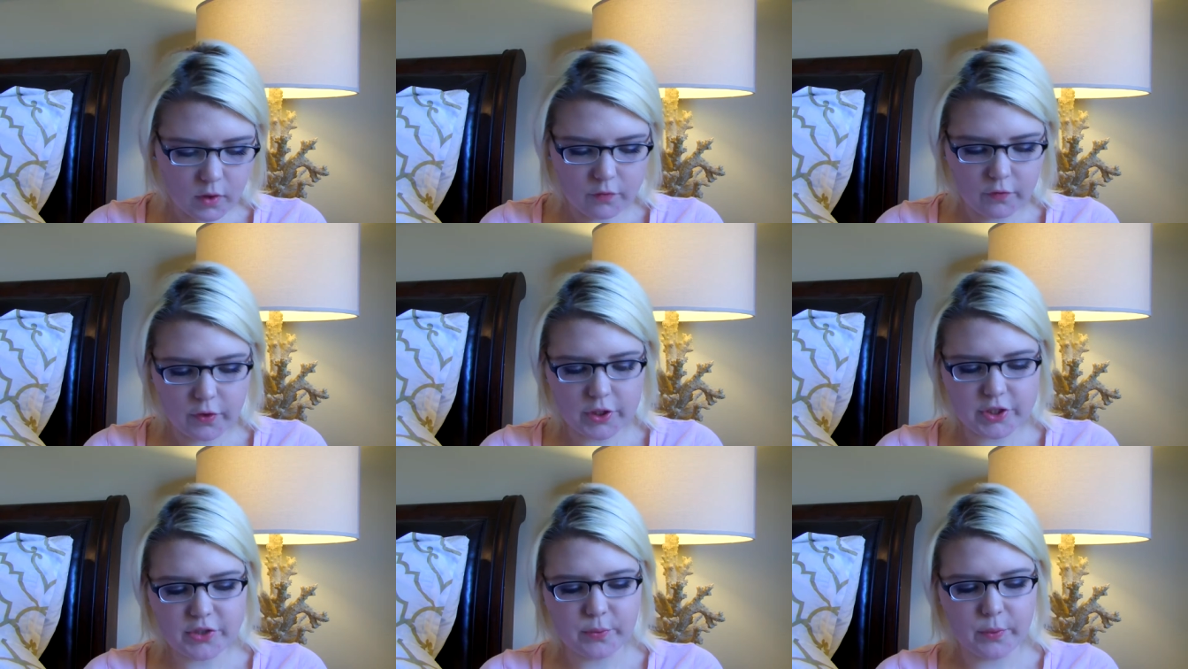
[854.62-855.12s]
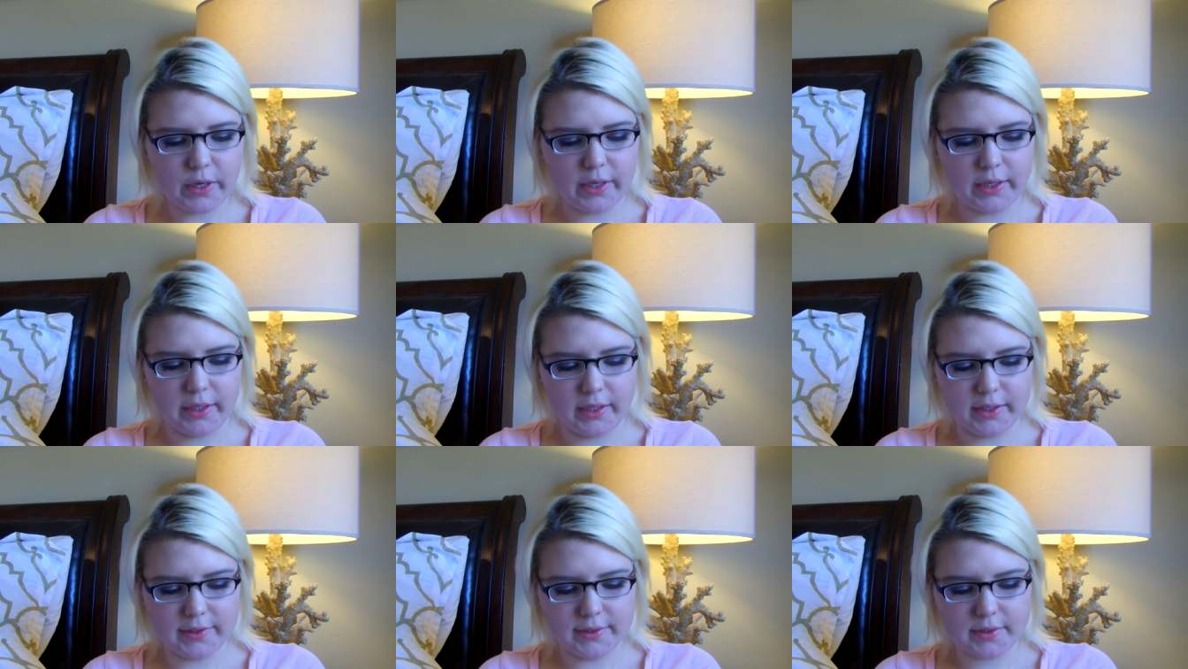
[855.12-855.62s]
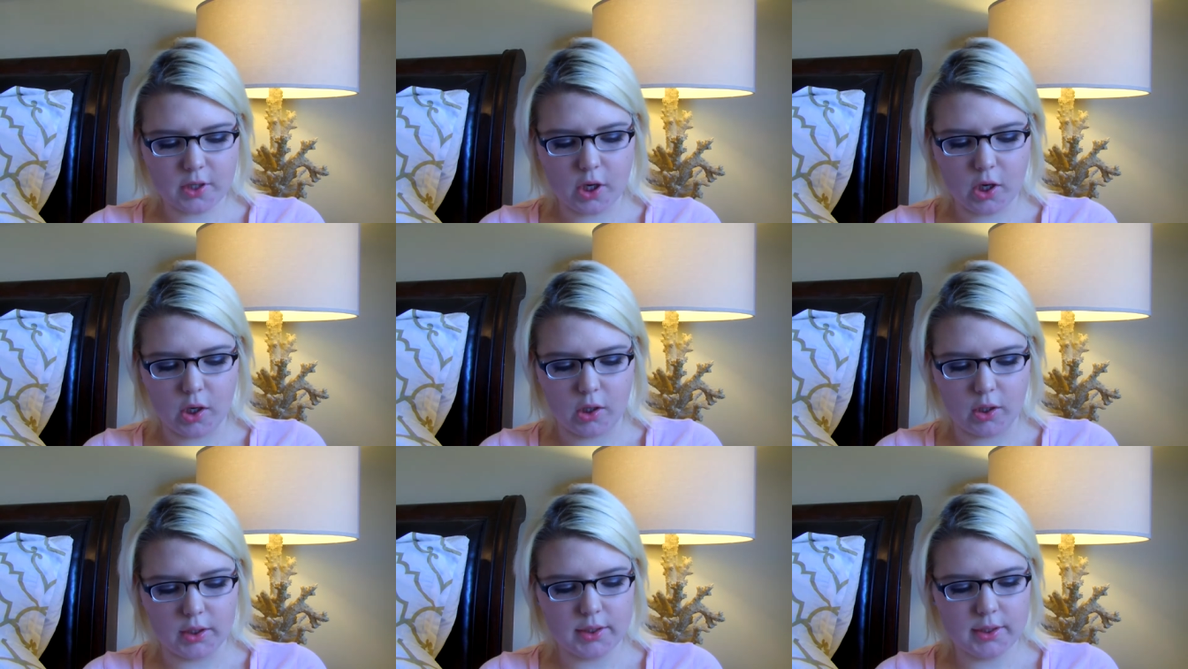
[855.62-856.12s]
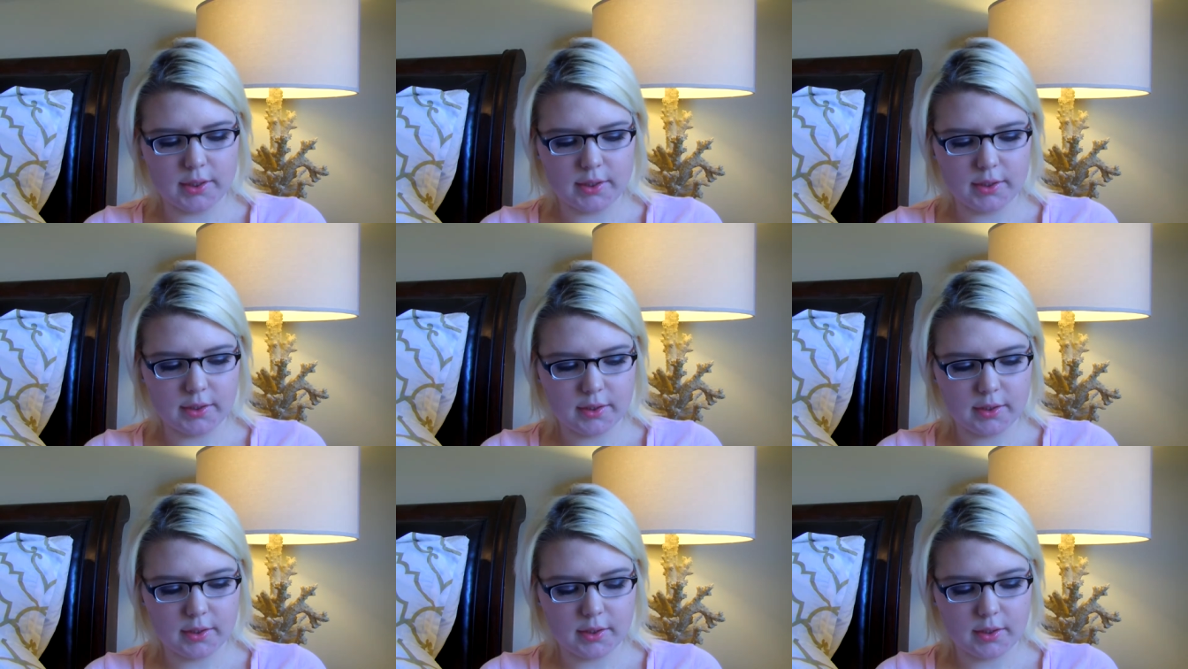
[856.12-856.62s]
First one is called
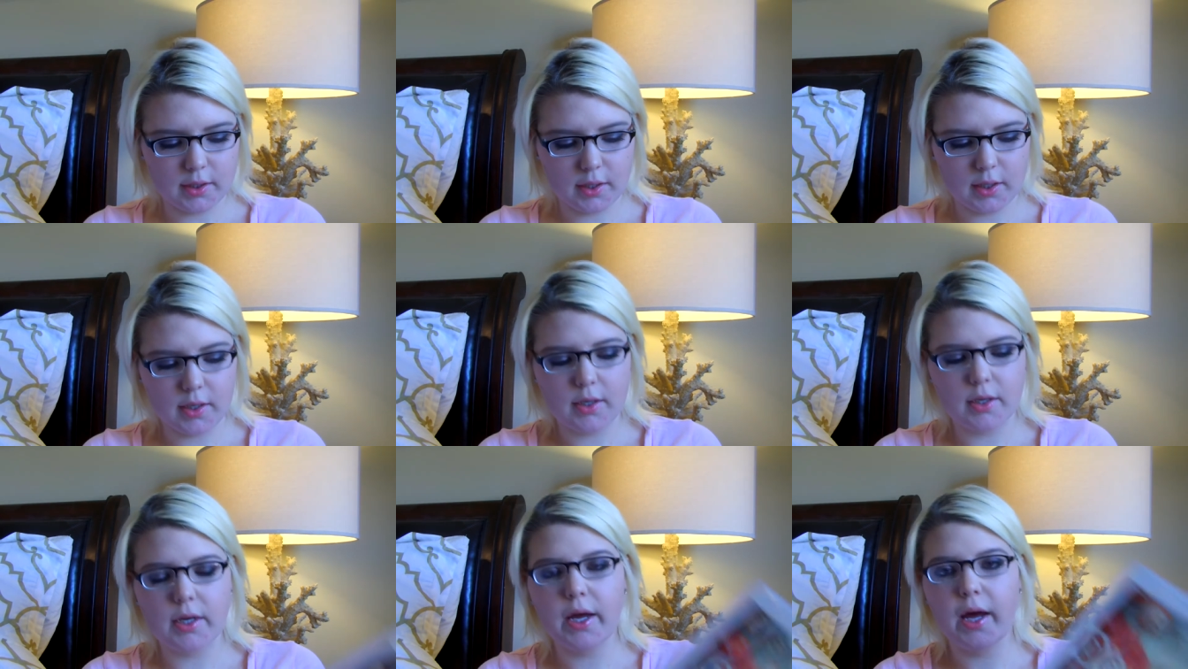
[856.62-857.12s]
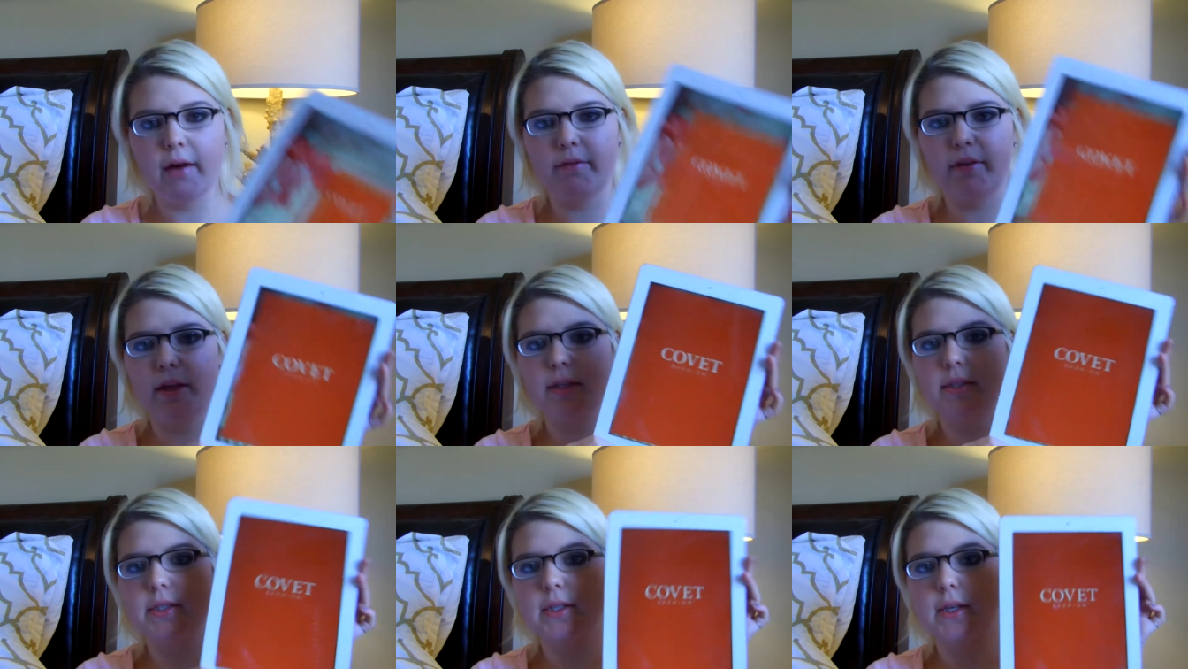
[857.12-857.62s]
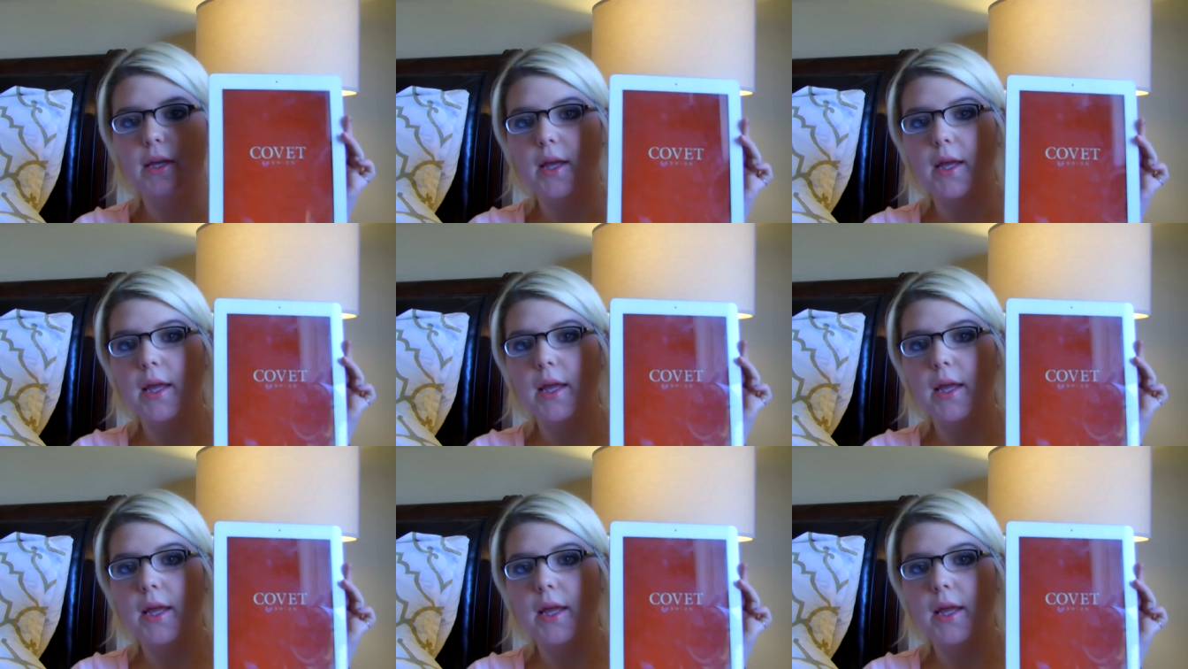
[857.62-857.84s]
Covet.